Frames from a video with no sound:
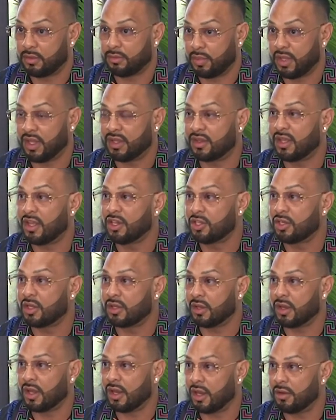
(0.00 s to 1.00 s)
pay
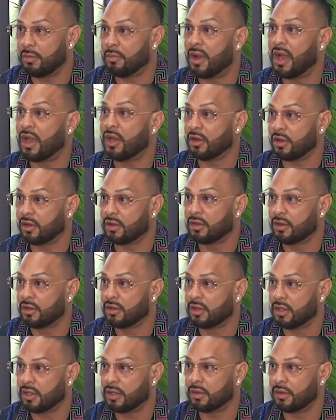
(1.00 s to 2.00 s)
attention and admire,
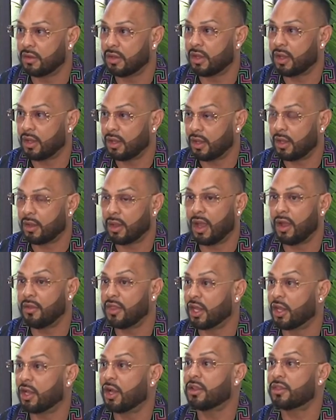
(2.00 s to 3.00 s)
you know, how
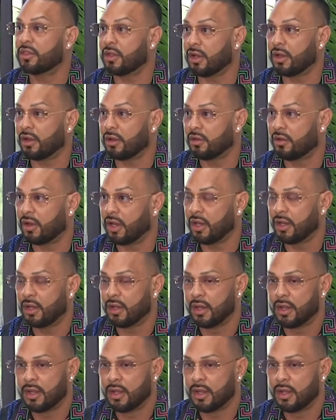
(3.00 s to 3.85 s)
they got there, right?